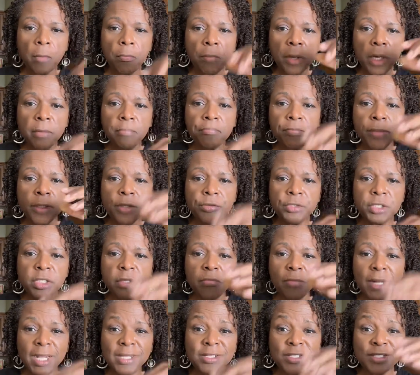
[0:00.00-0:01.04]
But I'm
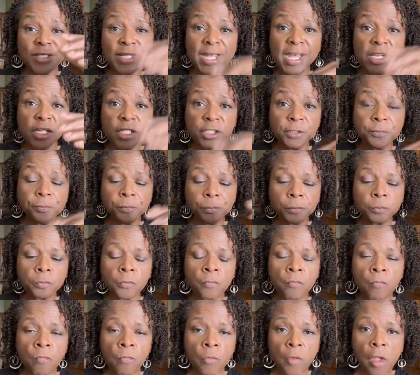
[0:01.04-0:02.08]
building my salad,
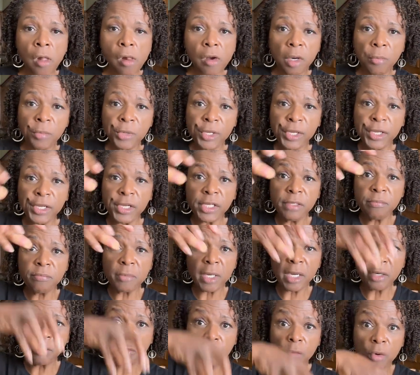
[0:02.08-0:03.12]
and I'm gonna add
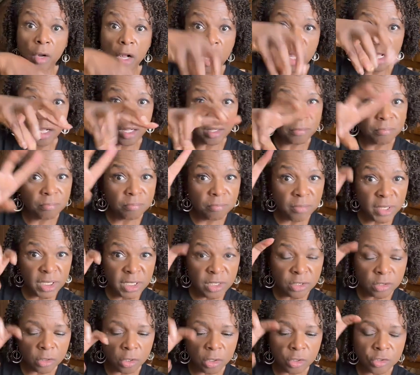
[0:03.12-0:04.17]
my raw
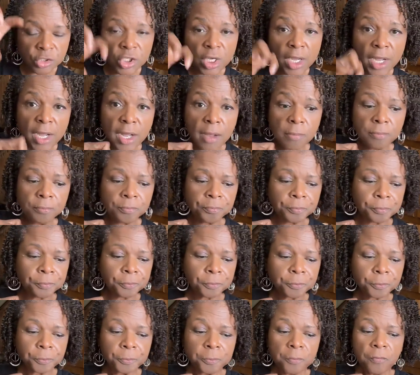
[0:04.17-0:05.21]
meat on top,
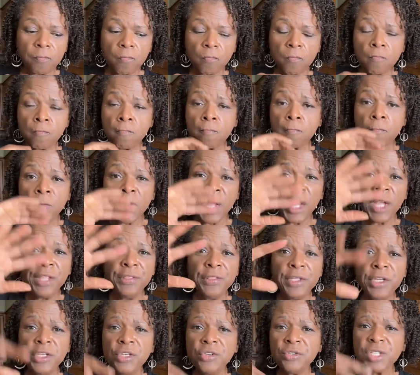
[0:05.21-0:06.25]

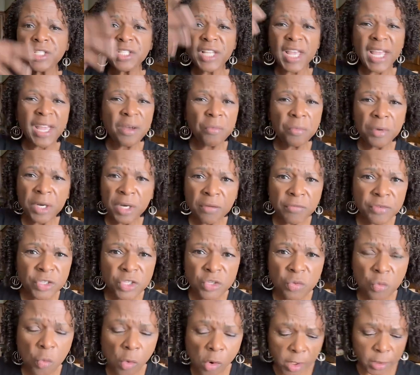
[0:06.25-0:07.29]
and then you just add whatever
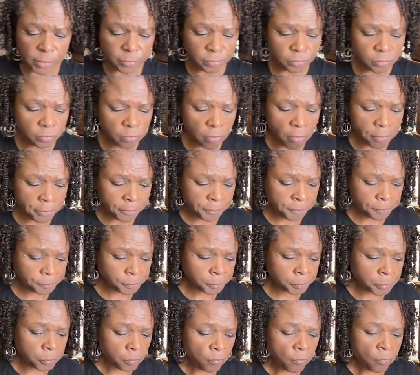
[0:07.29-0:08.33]
you want.
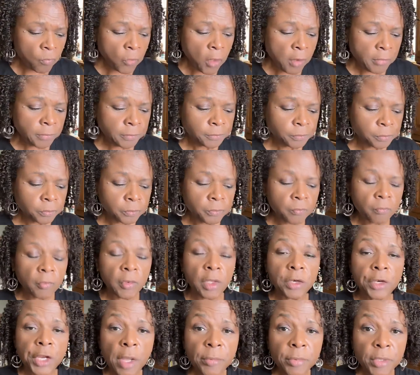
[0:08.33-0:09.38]

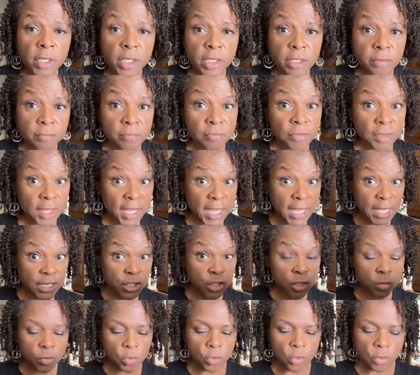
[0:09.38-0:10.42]
Now I'm gonna add
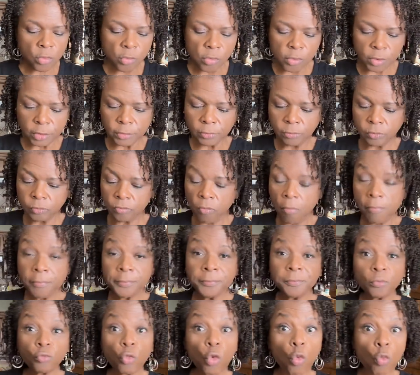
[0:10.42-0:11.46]
some corn,
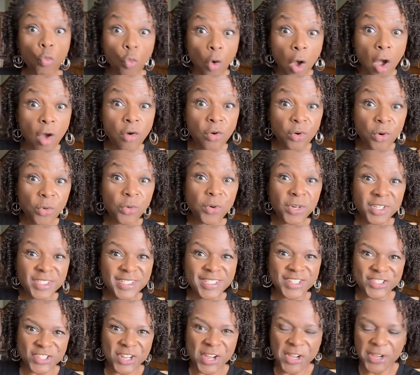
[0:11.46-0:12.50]
raw corn,
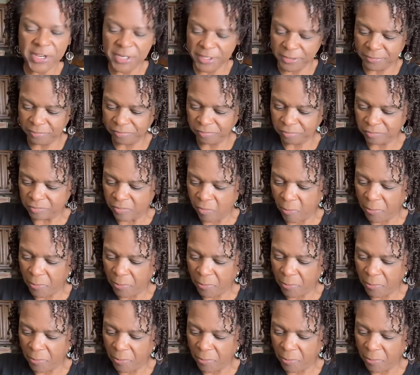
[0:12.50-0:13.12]
yes I am.